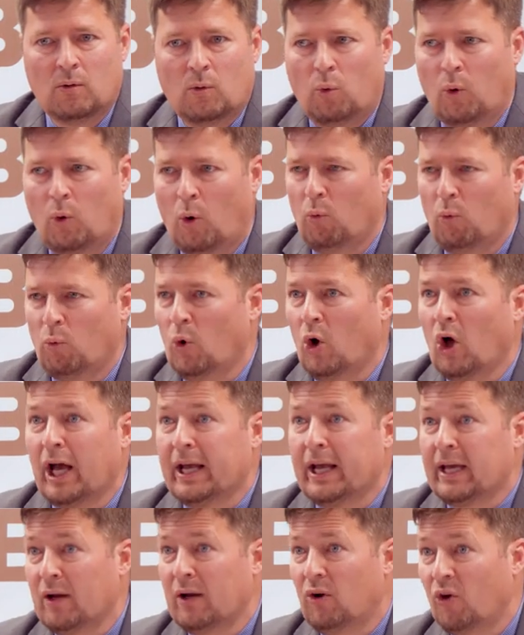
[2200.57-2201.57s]
Well, well, I
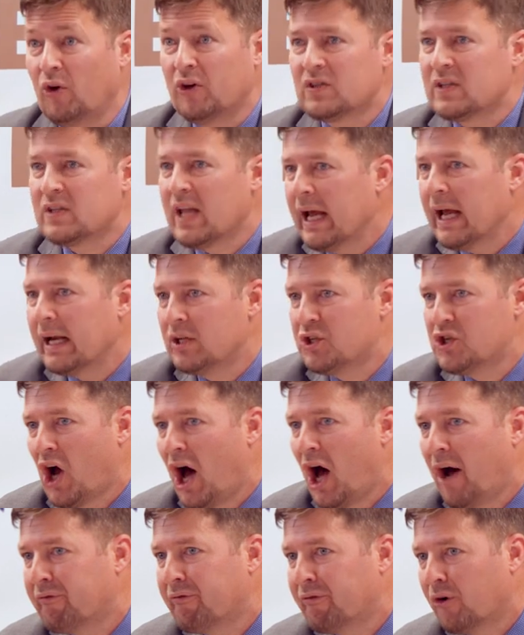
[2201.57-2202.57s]
can only stay at a
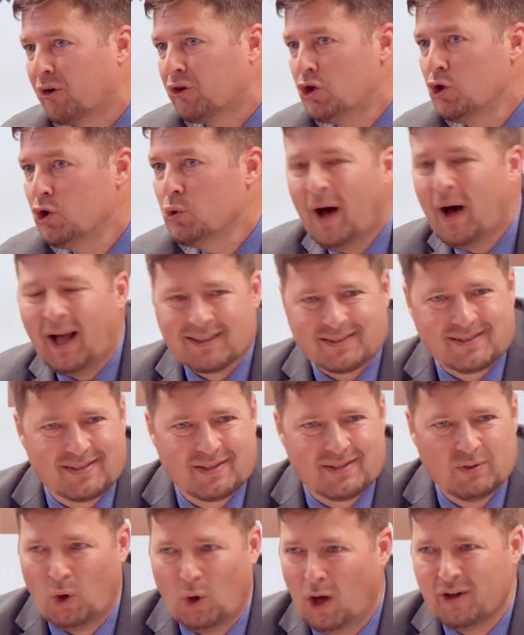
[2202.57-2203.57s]
job for two
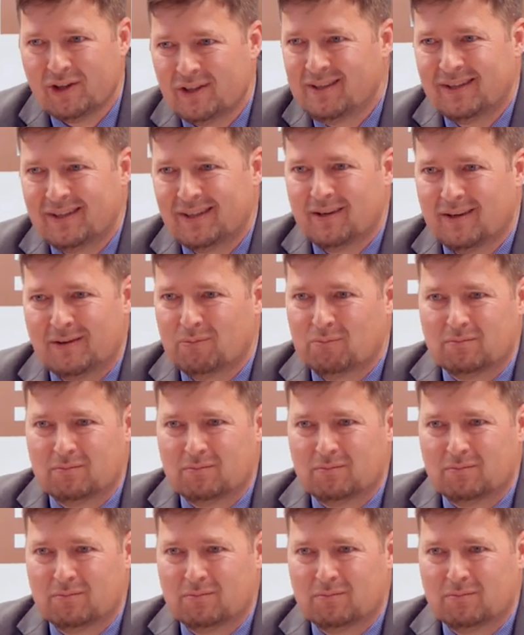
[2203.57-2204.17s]
months. Well, you,